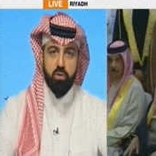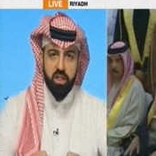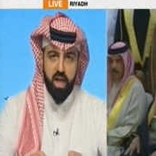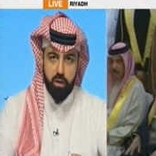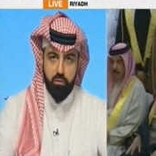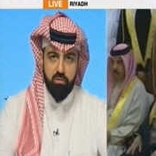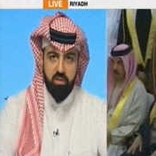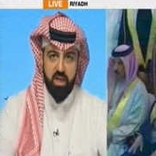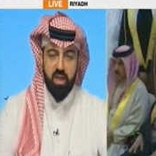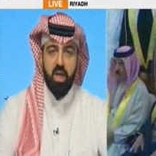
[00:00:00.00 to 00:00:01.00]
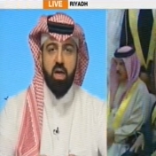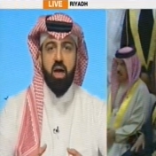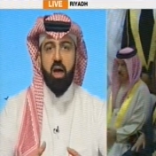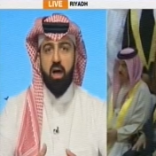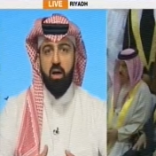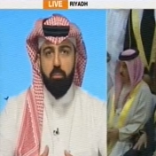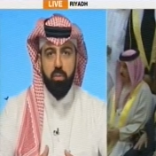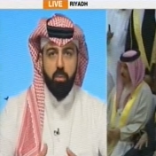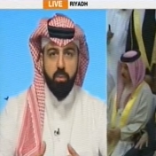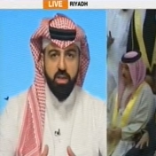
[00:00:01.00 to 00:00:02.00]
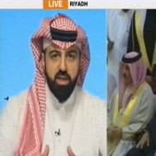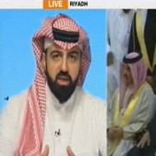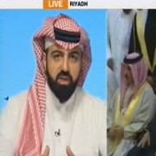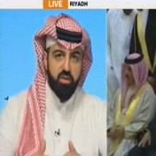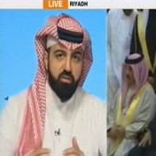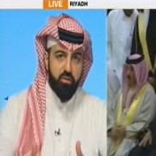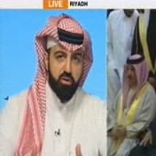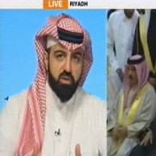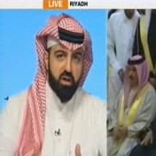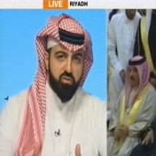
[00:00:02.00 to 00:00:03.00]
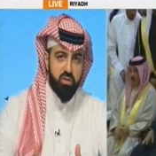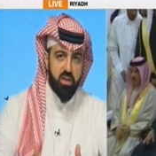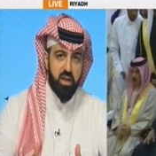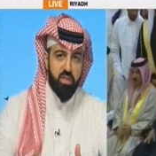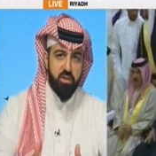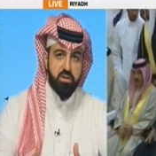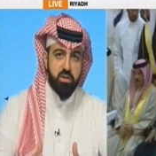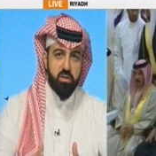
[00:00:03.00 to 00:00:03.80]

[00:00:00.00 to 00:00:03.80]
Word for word: like to see. Uh, probably in the first hundred days, there's